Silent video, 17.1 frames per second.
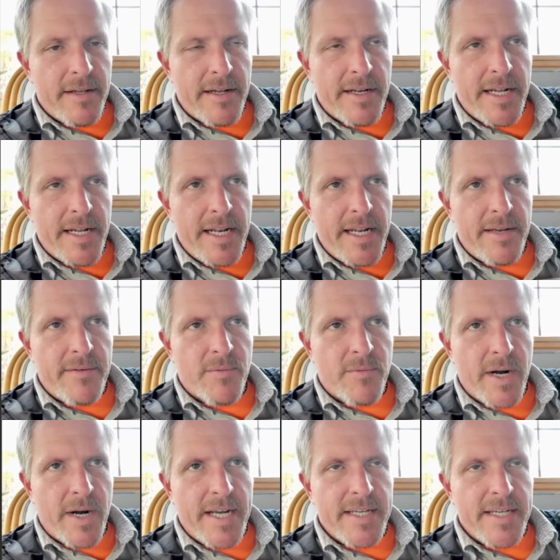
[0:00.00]
done any
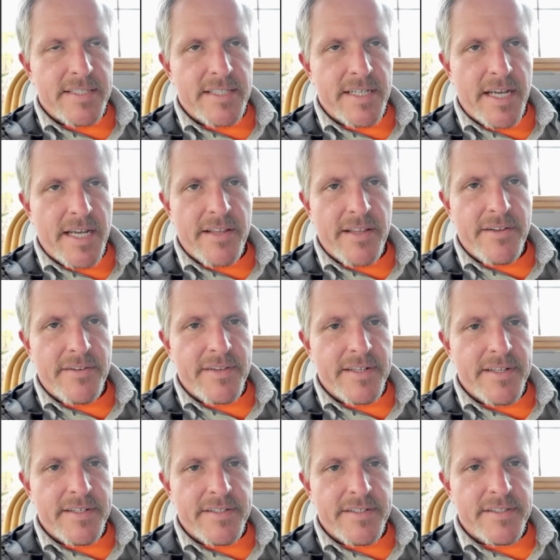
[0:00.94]
racing other
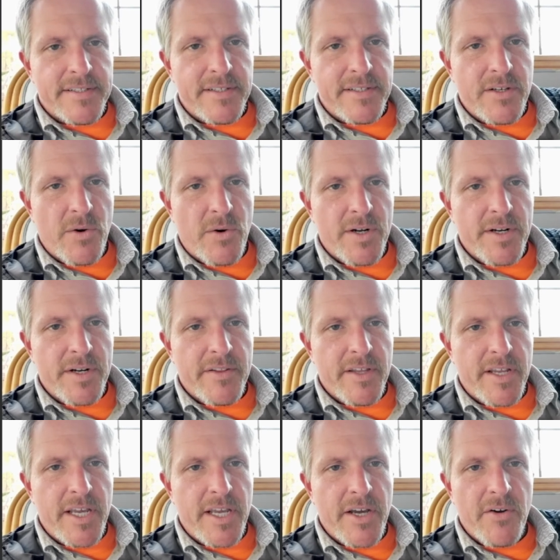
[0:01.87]
than just going to
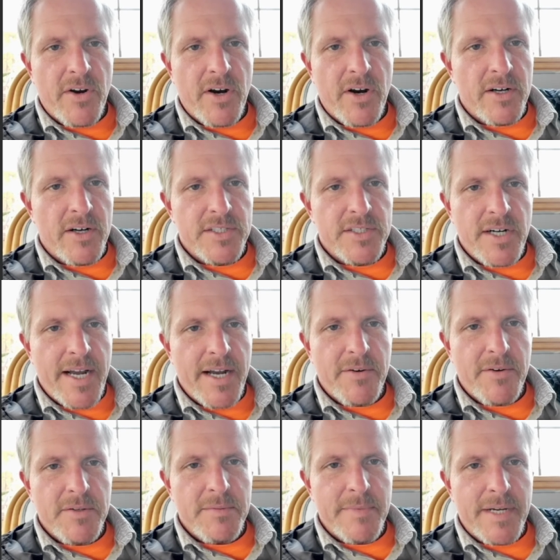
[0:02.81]
the go-kart
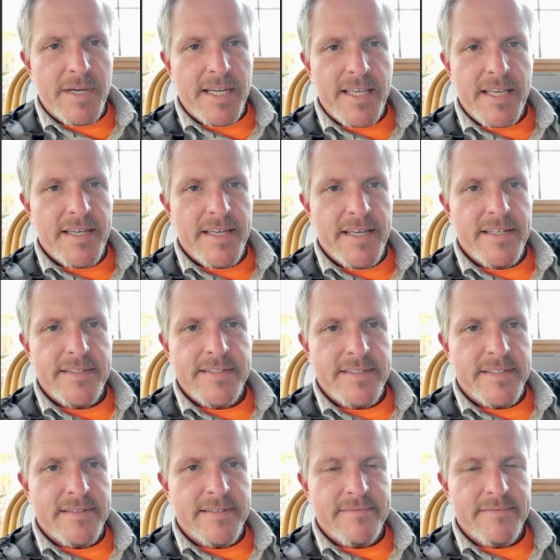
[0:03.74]
track with my
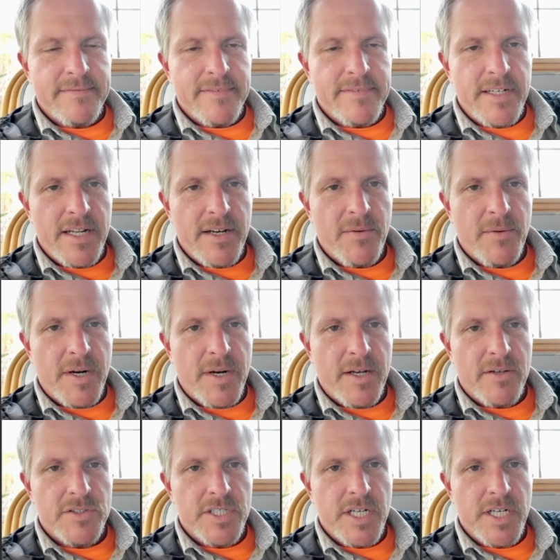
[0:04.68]
kids and, when
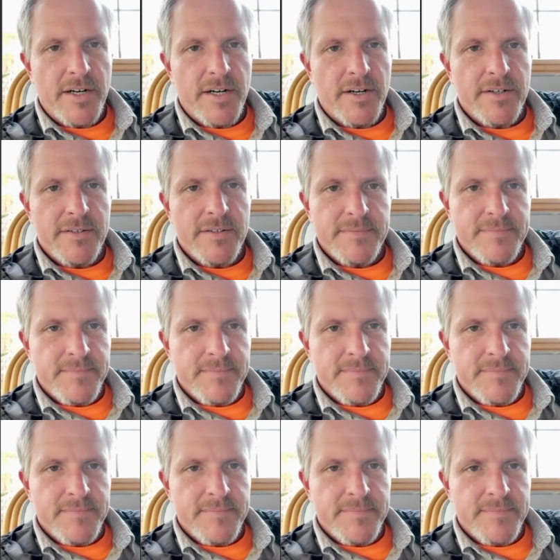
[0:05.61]
I was younger.